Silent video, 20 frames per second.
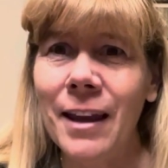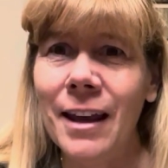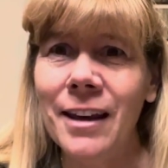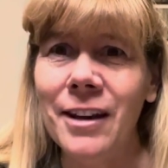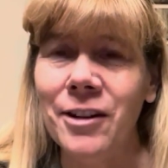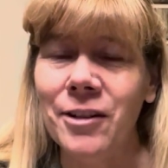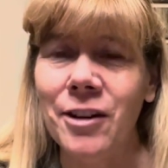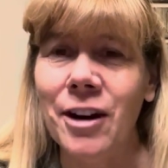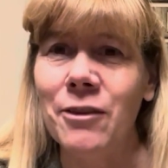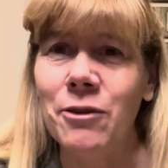
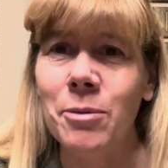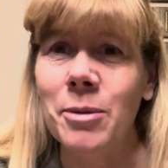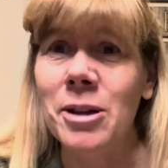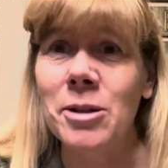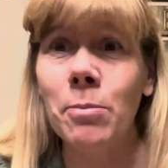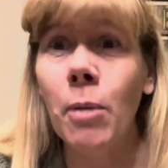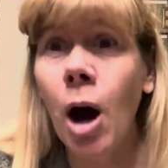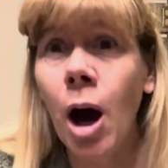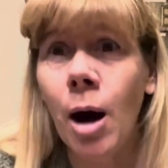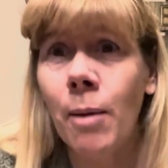you know,
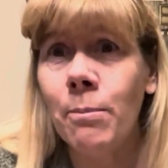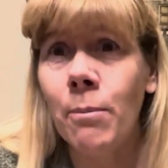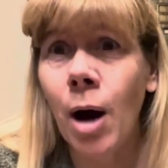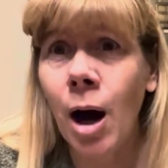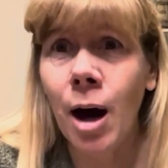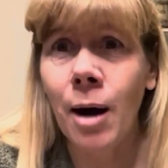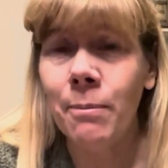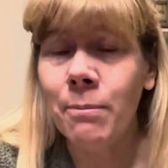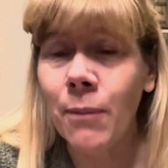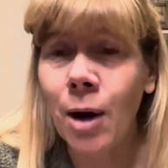everybody's mom,
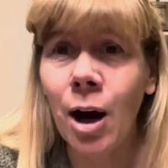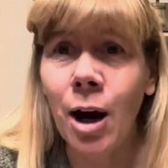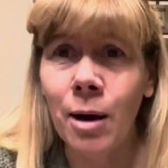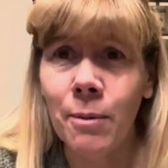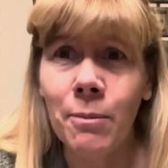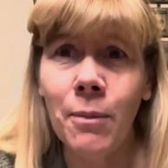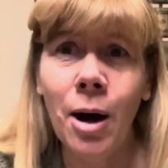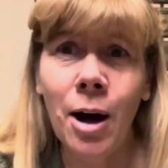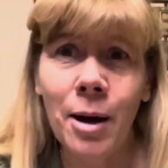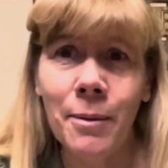mom,
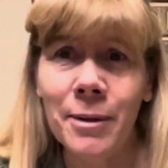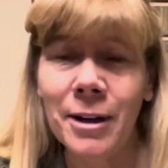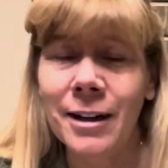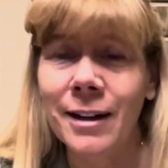mom, mom.